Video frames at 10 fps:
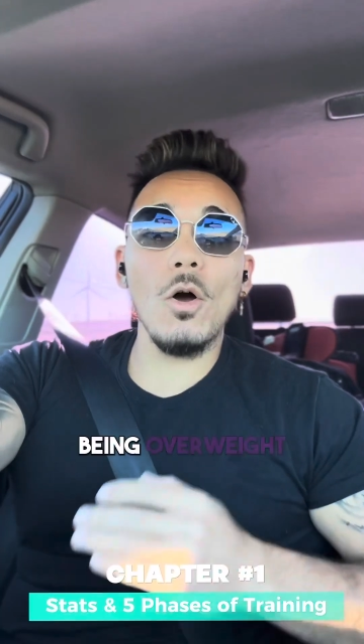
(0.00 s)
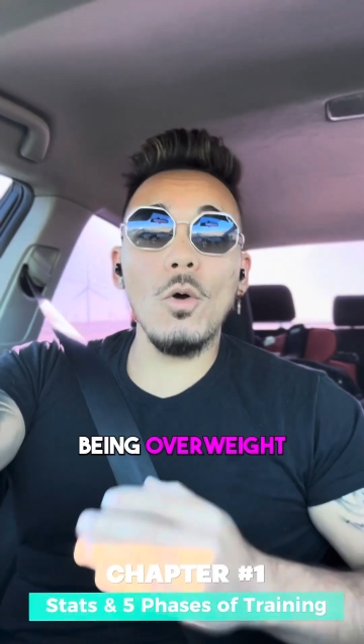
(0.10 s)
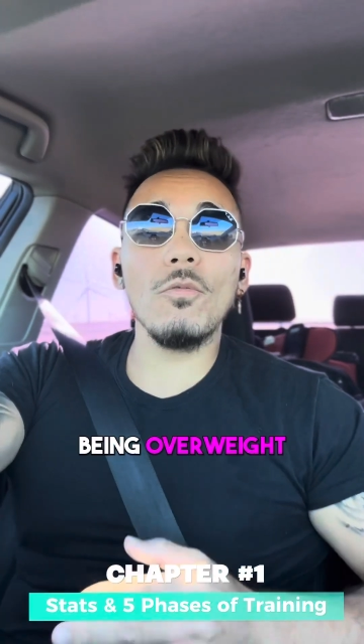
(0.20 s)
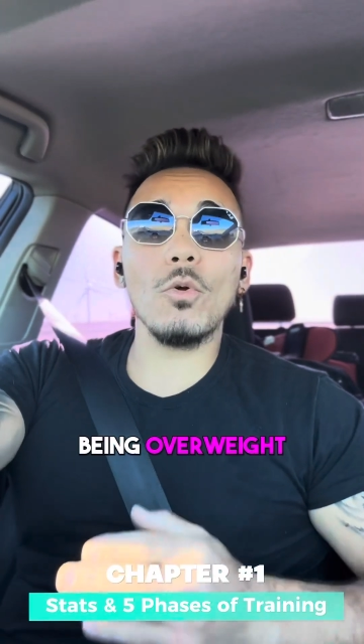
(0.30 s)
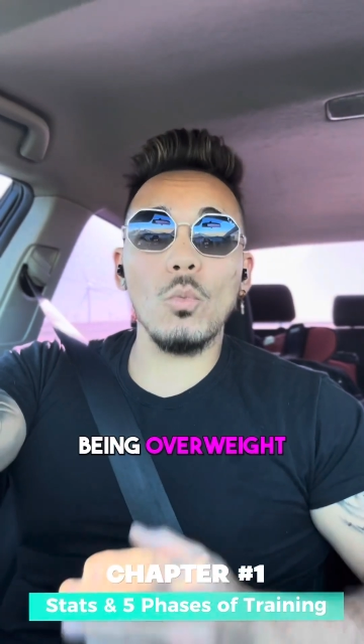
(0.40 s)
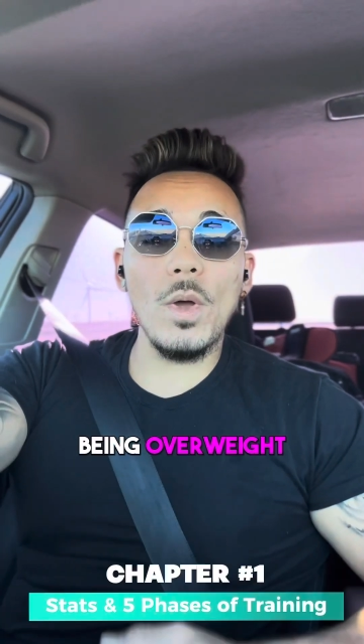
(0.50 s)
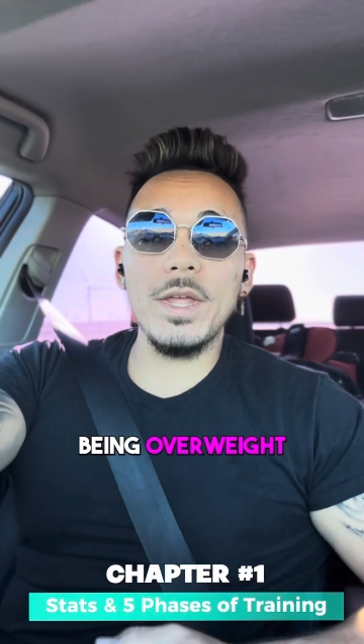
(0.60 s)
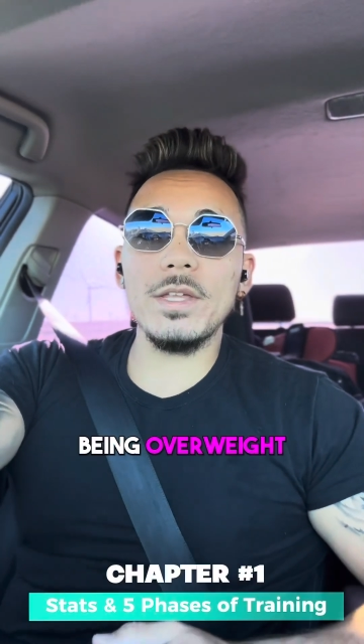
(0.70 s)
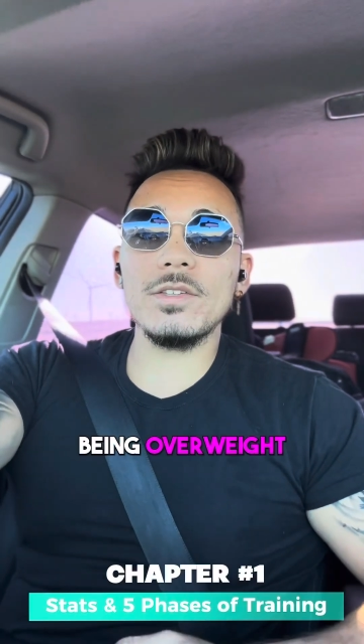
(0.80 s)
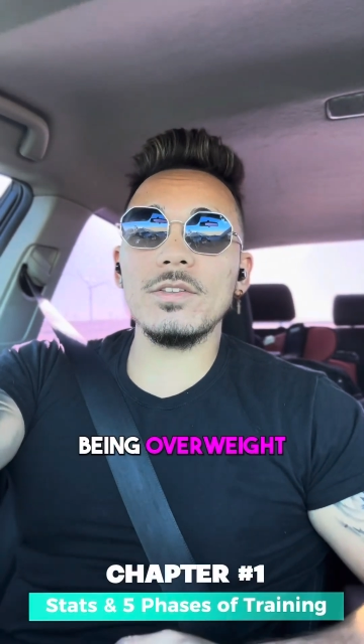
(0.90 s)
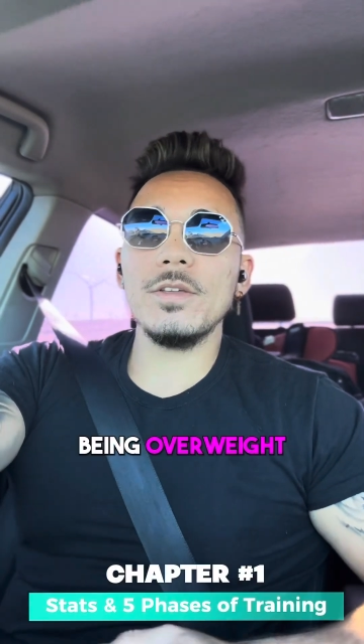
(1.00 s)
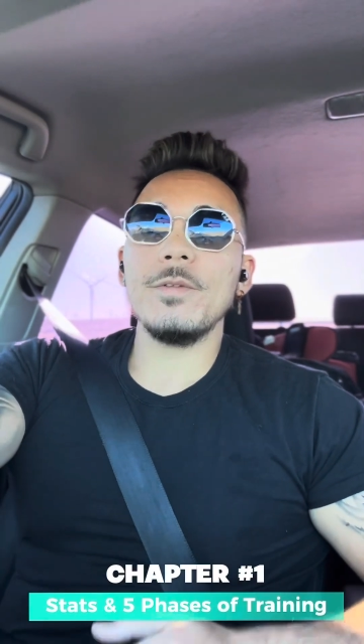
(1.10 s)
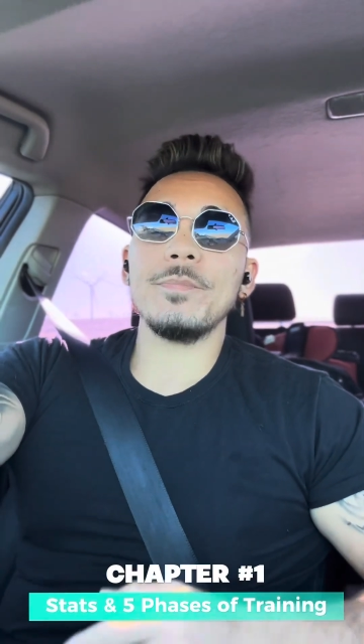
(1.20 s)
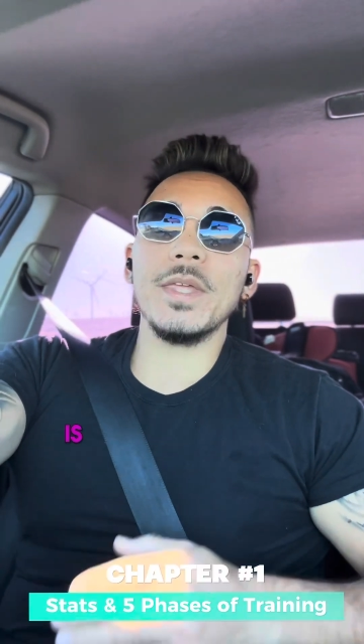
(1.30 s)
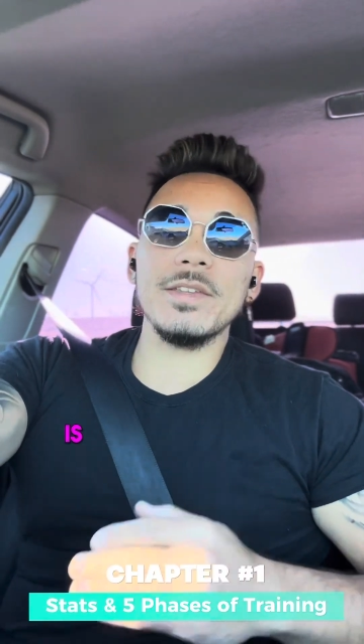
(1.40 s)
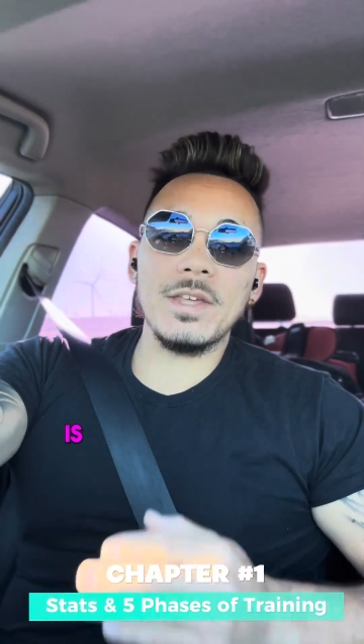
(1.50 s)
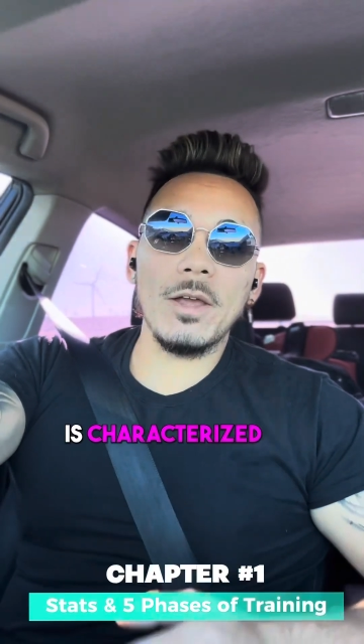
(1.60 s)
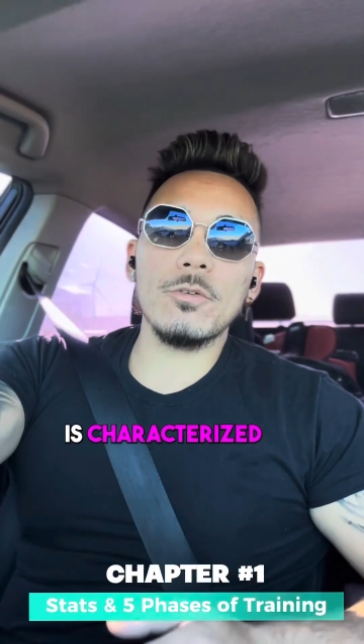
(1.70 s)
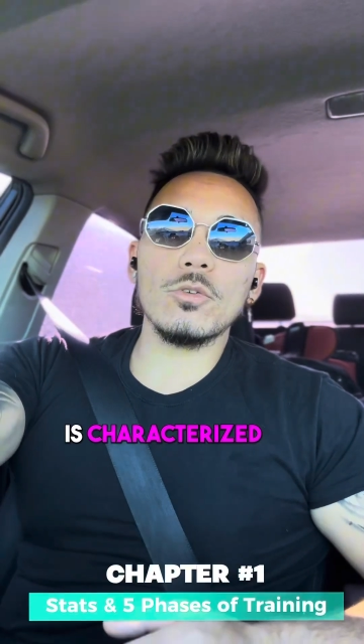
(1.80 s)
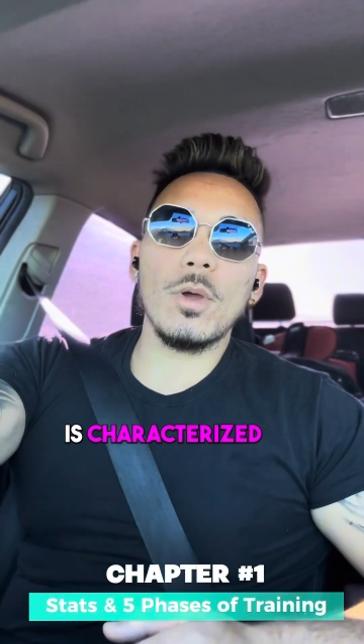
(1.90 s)
overweight is
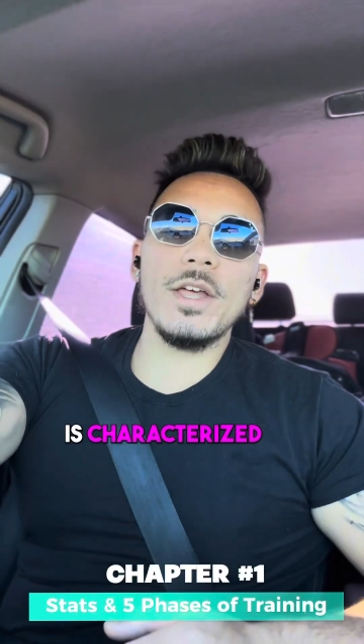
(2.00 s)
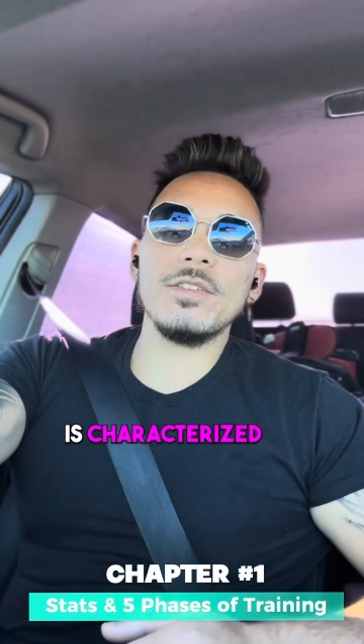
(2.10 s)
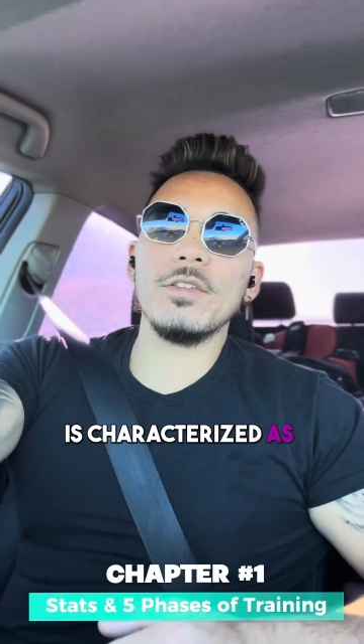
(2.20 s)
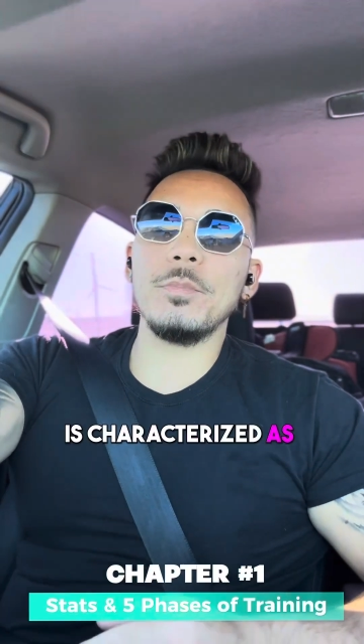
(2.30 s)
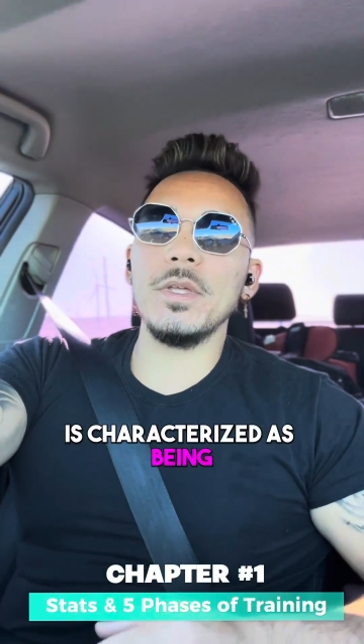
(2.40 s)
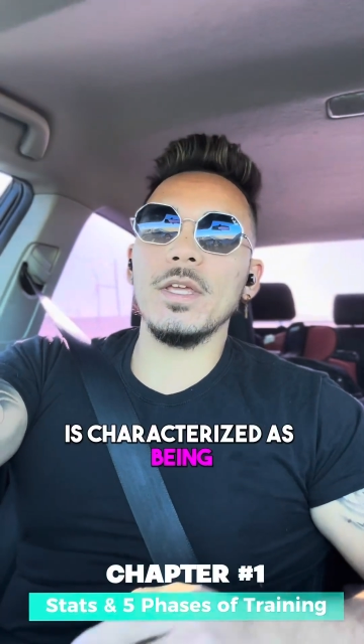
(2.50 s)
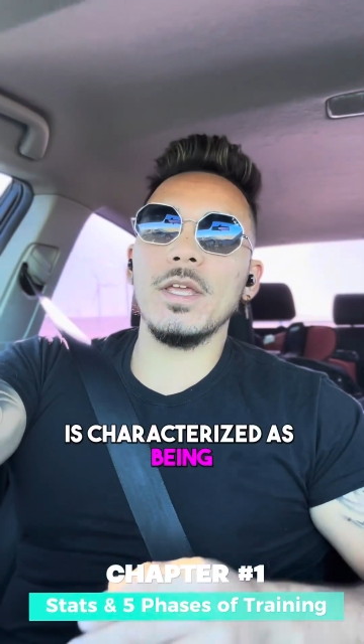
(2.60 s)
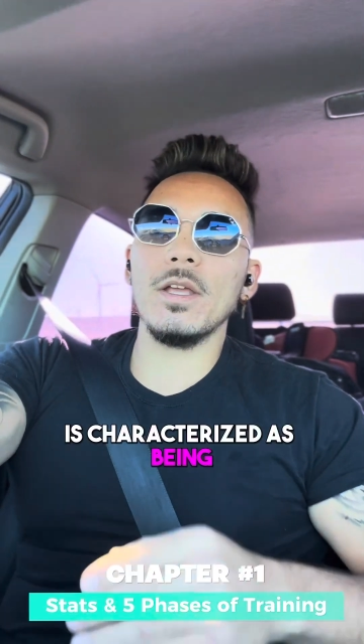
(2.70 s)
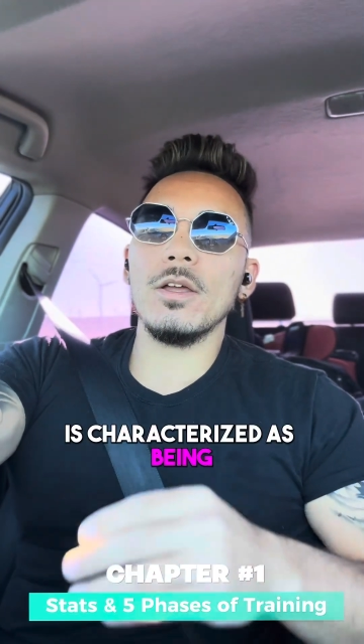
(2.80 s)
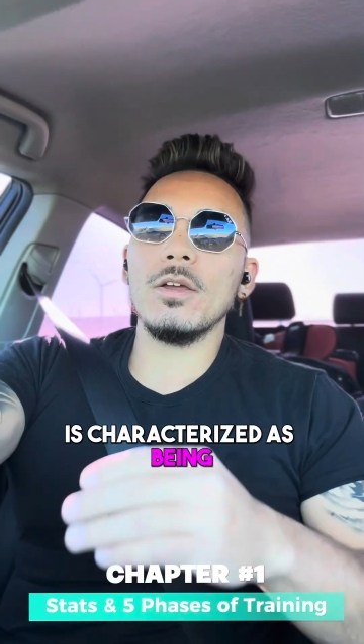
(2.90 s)
characterized as being